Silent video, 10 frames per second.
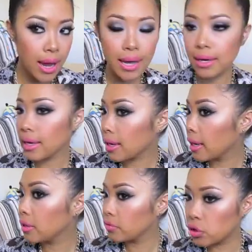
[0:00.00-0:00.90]
And I
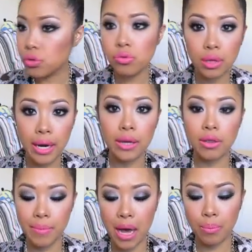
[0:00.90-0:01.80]
kind of do like
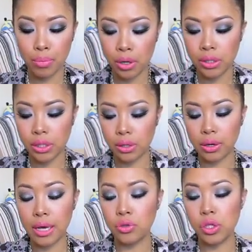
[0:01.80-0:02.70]
the matte bronze
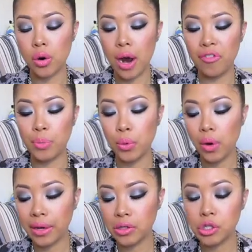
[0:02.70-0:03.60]
look. And so I've been
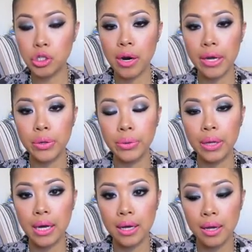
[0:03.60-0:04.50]
wanting to try
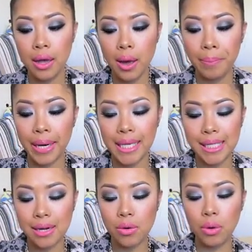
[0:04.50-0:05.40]
Hoola, but I
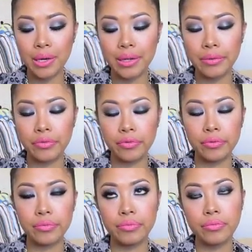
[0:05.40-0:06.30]
didn't want
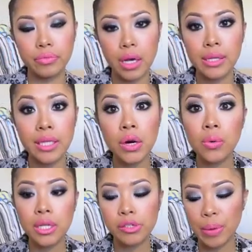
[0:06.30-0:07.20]

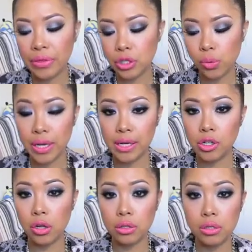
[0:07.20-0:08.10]
to spend the
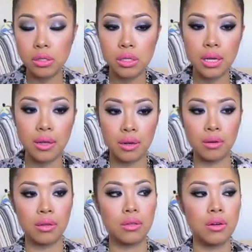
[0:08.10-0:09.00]
$28
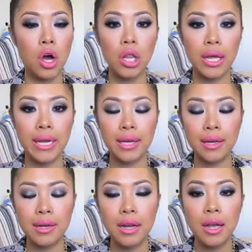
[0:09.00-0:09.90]
and not like
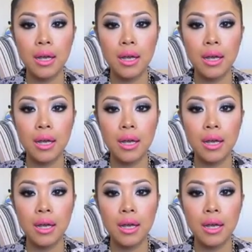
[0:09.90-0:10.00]
it.